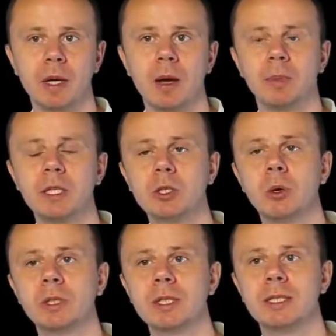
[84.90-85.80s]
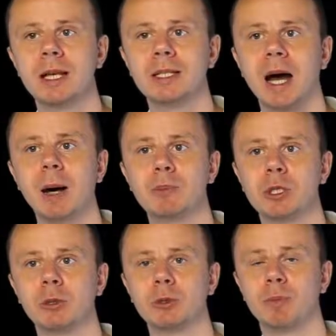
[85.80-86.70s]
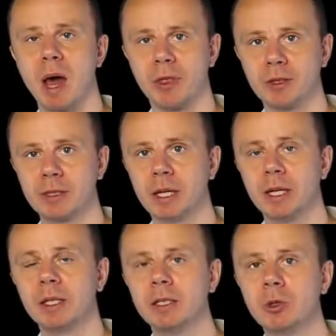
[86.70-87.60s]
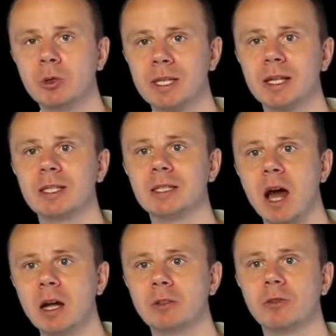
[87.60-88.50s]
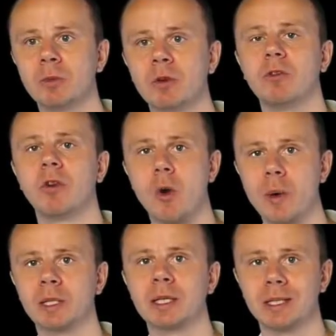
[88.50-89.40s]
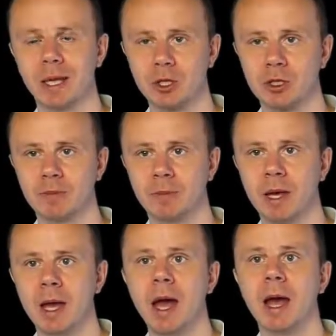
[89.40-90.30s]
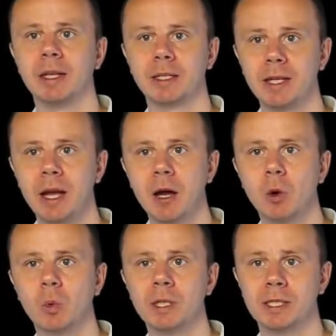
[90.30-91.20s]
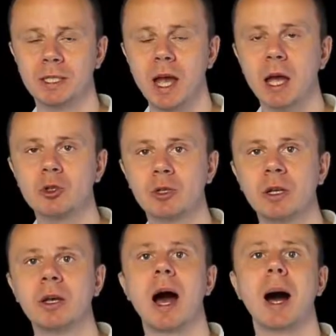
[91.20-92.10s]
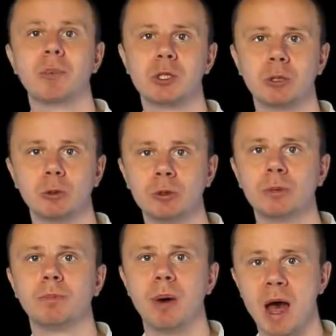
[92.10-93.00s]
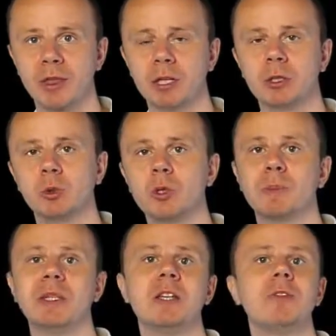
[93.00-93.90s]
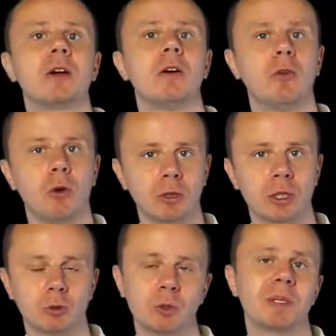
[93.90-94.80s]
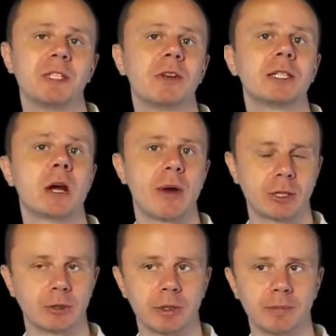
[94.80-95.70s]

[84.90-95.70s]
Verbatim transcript: Please notice that absolute paths in Linux start from forward slash. And here we see actually absolute path to specific folder, to specific directory.